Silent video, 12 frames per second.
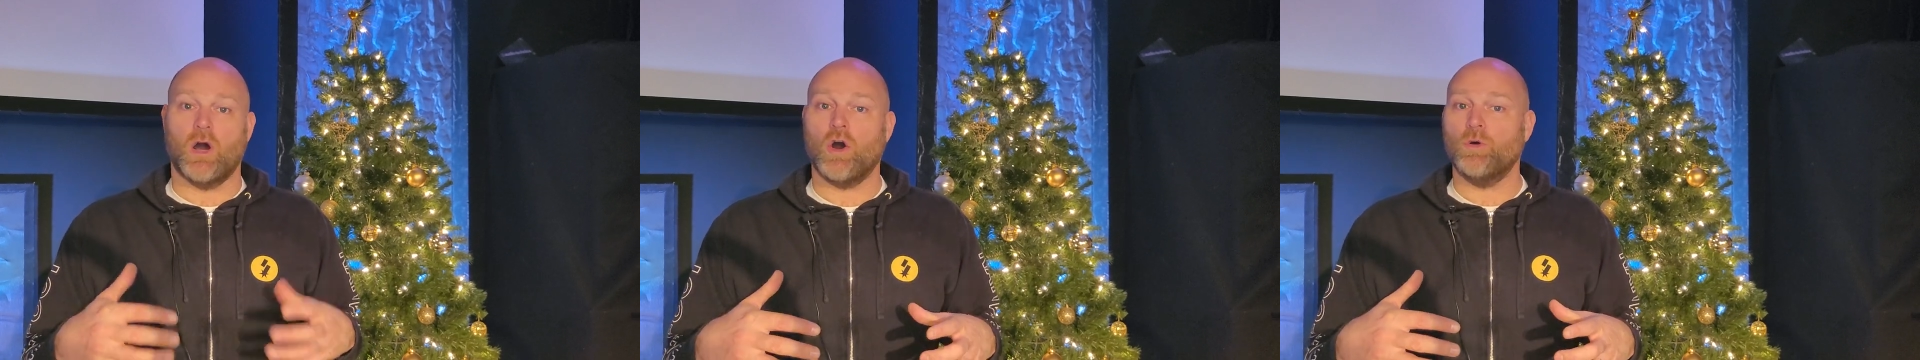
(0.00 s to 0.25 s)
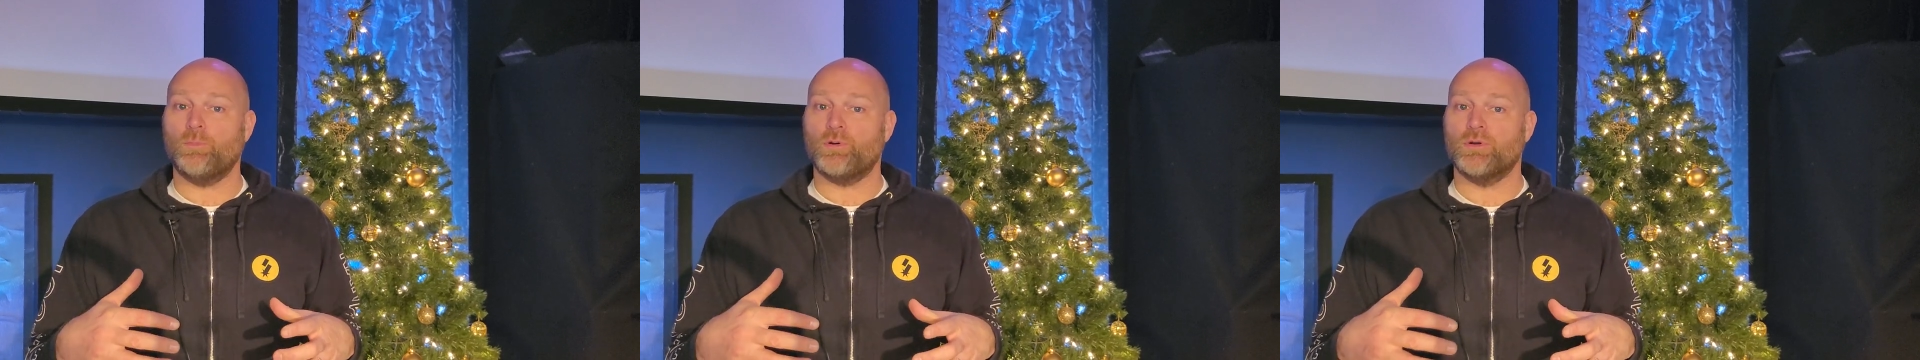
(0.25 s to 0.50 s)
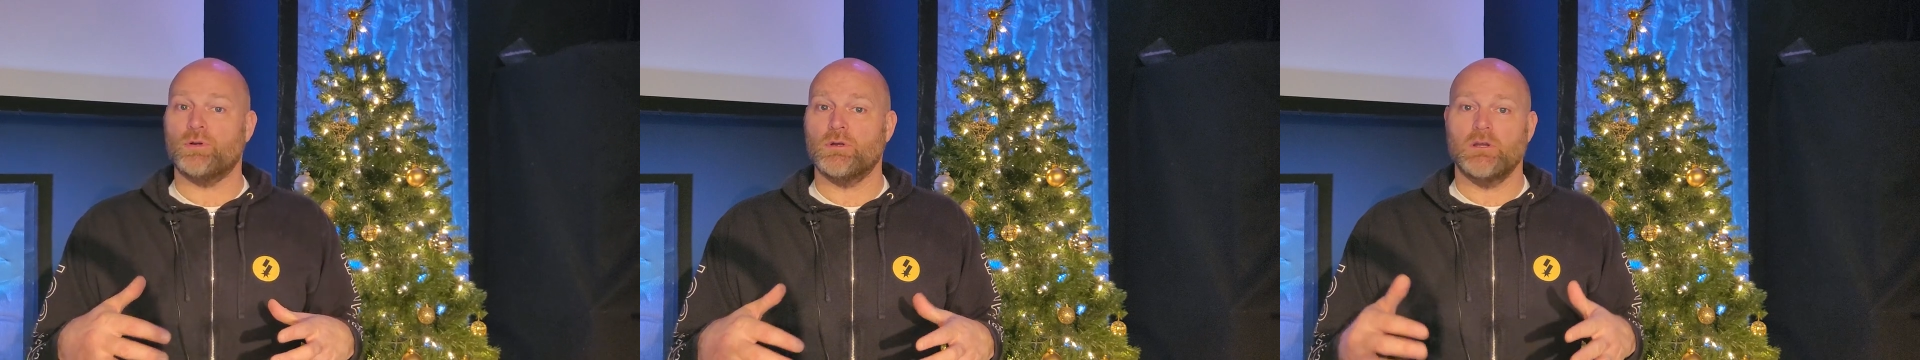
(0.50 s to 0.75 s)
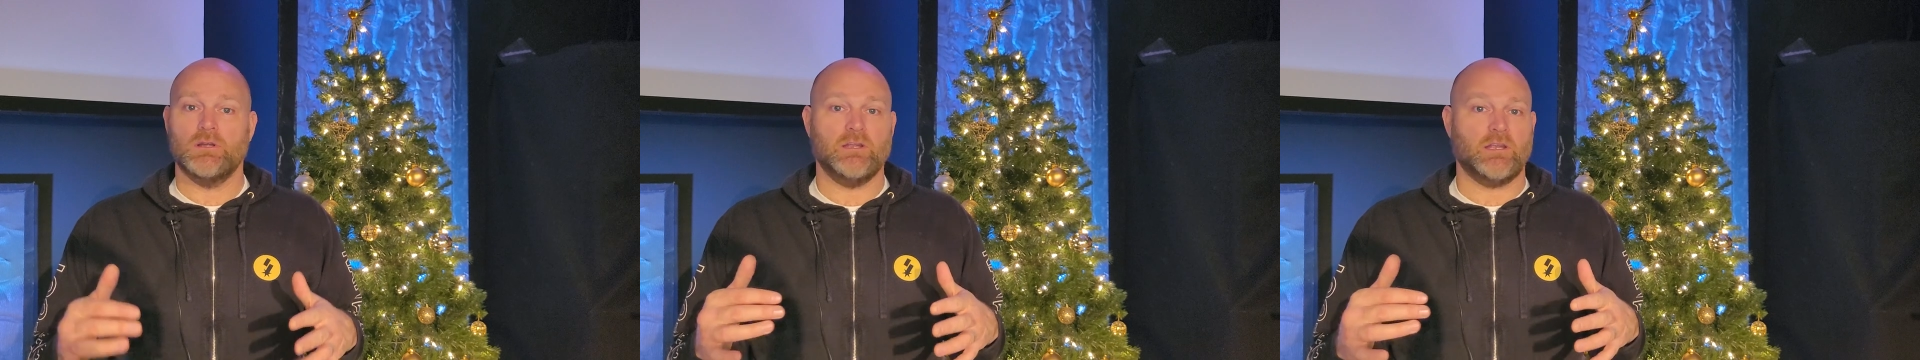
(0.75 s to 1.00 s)
hope,
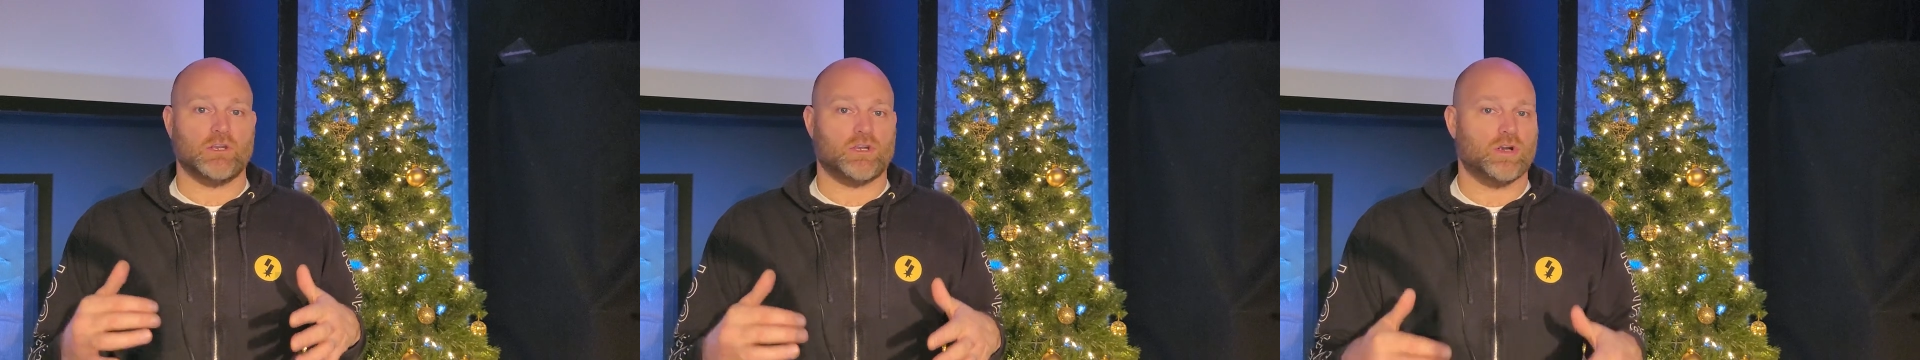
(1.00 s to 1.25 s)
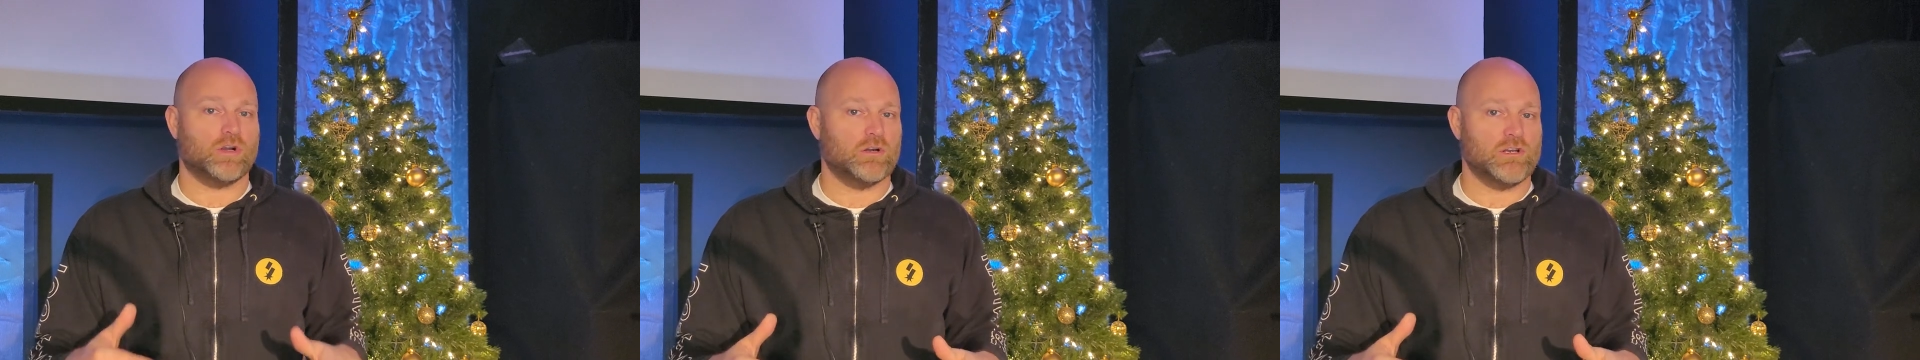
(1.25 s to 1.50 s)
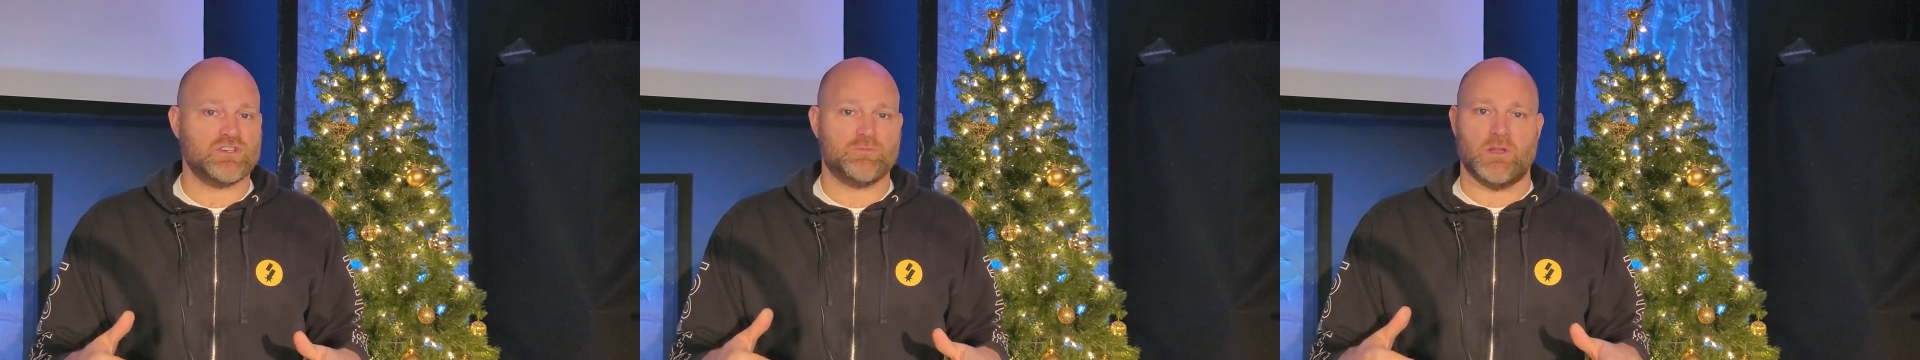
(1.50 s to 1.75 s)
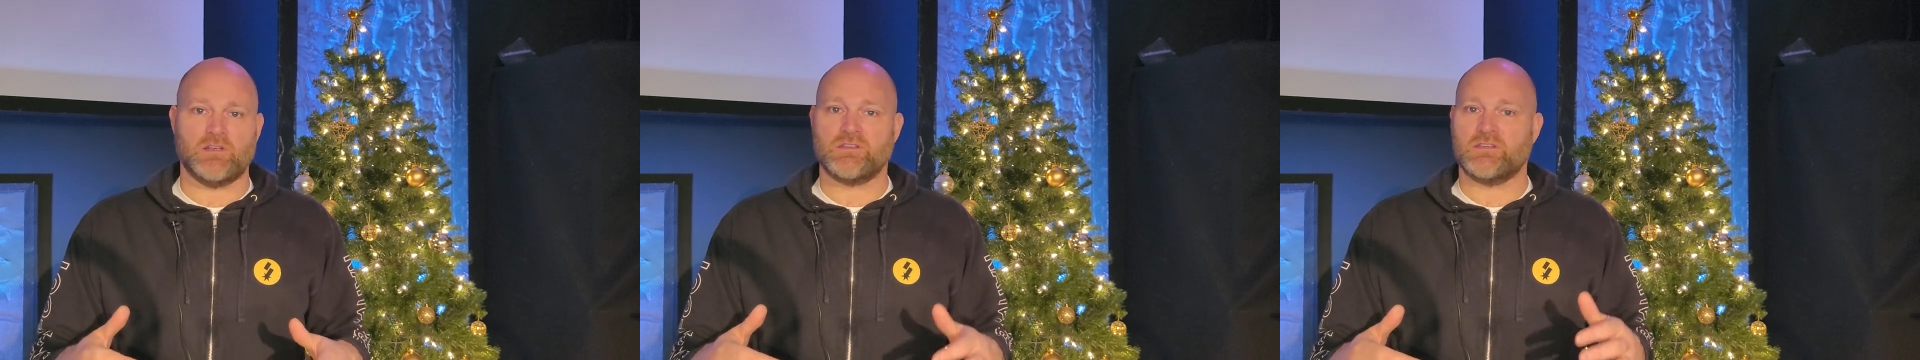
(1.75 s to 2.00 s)

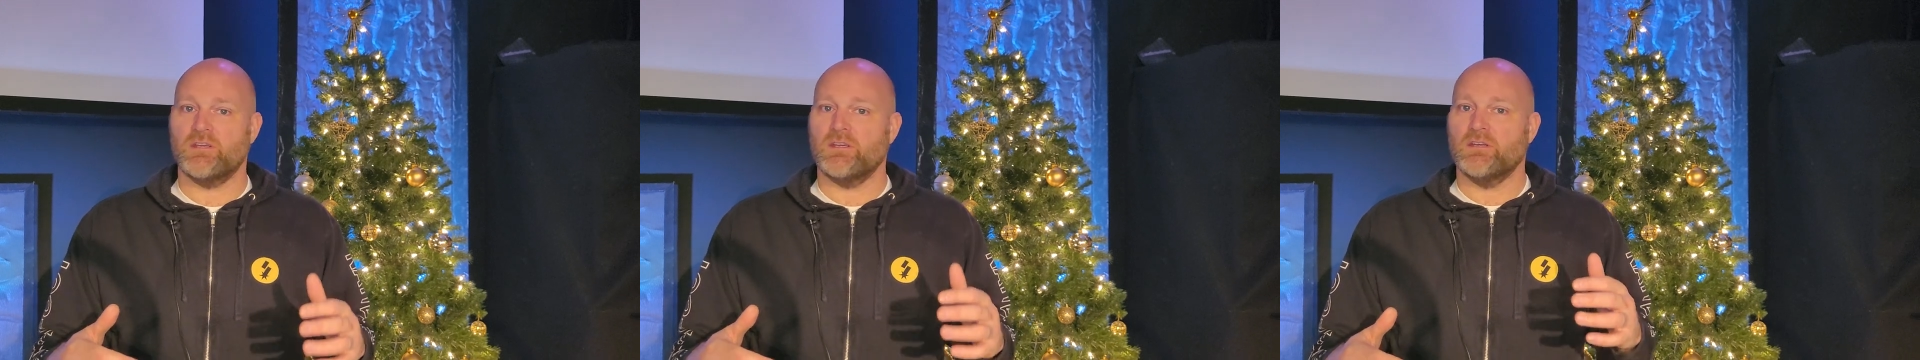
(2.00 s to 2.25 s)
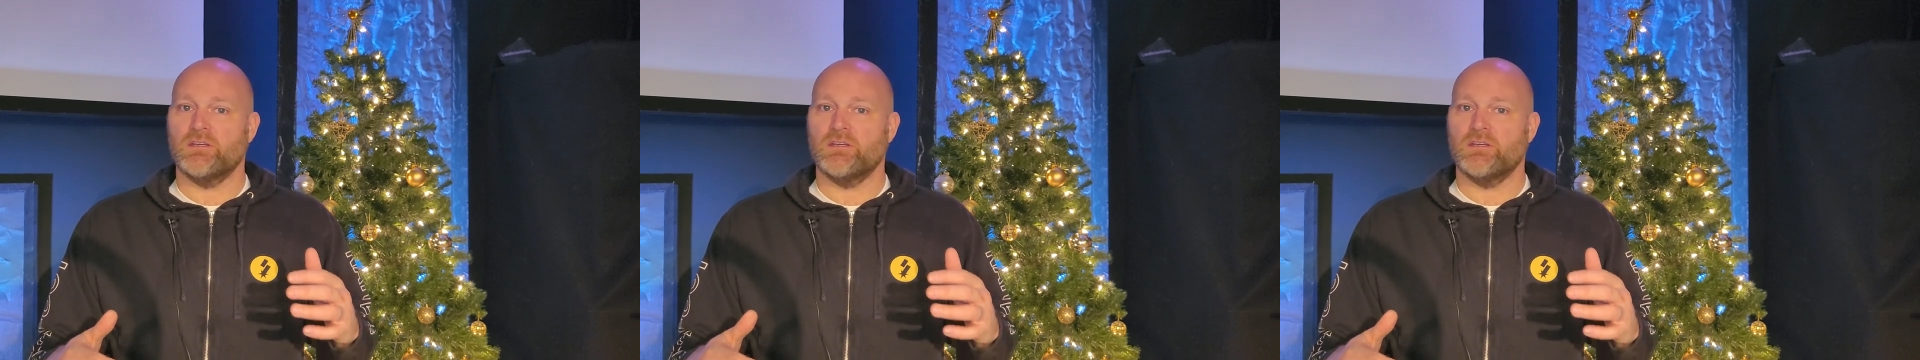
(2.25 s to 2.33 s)
encouragement,